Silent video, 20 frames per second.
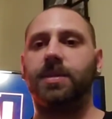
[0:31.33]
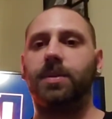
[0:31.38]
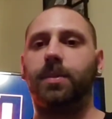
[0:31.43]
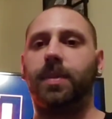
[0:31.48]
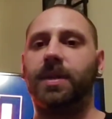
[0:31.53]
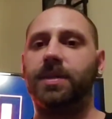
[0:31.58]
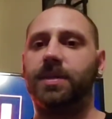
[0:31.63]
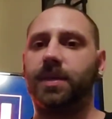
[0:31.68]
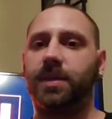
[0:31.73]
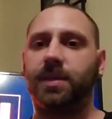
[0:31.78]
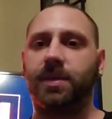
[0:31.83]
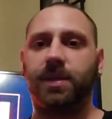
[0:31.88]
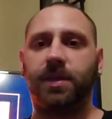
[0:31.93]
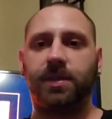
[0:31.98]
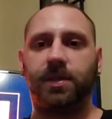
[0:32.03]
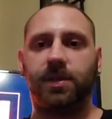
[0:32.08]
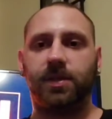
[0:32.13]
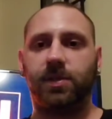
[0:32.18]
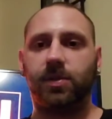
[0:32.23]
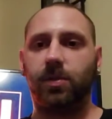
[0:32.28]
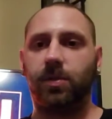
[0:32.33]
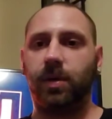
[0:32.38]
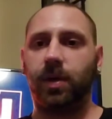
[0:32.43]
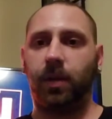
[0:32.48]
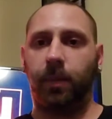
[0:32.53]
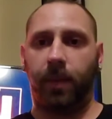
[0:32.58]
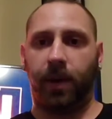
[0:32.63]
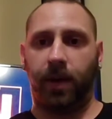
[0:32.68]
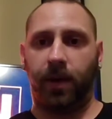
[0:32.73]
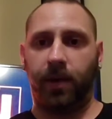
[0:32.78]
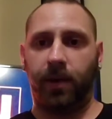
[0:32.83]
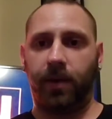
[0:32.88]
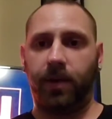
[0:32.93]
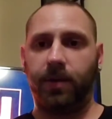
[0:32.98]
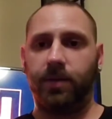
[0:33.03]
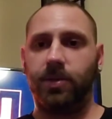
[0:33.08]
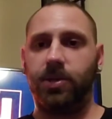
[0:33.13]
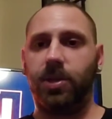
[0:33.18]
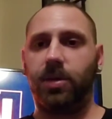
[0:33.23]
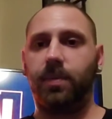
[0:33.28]
Basically, it's a story about a
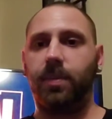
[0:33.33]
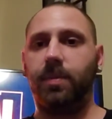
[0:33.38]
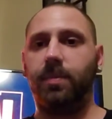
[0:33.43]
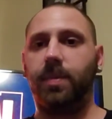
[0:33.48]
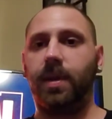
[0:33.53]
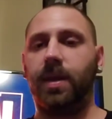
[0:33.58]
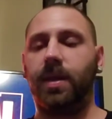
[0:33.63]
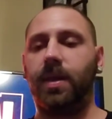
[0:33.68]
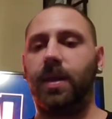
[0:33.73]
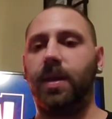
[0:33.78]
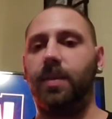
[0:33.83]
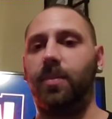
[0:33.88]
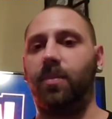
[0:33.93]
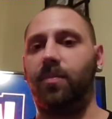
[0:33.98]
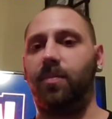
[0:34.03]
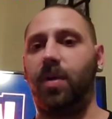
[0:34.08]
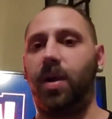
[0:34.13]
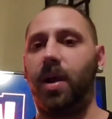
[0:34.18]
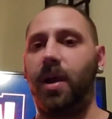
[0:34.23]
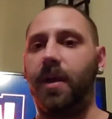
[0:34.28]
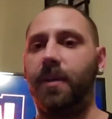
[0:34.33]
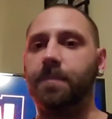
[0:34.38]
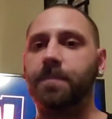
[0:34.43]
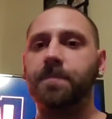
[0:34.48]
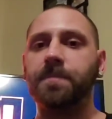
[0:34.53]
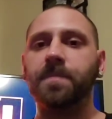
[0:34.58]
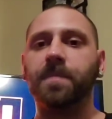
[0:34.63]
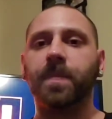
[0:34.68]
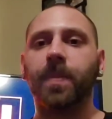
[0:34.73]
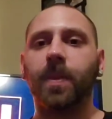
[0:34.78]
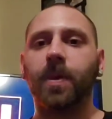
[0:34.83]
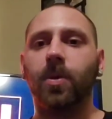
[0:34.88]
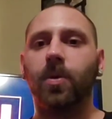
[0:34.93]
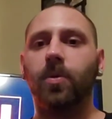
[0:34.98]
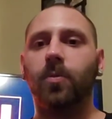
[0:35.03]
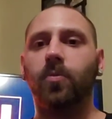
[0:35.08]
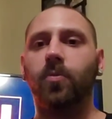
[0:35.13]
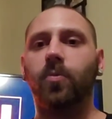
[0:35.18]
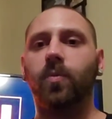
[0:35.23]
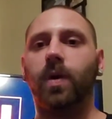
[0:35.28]
gentleman by the name of Brian
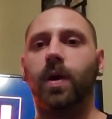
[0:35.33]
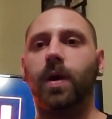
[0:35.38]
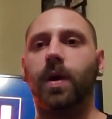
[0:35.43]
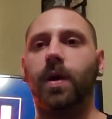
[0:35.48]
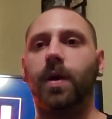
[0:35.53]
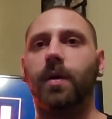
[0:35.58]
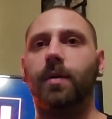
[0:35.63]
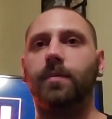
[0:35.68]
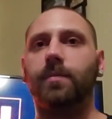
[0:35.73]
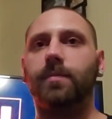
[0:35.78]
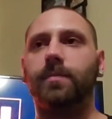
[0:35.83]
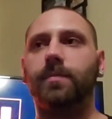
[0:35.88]
who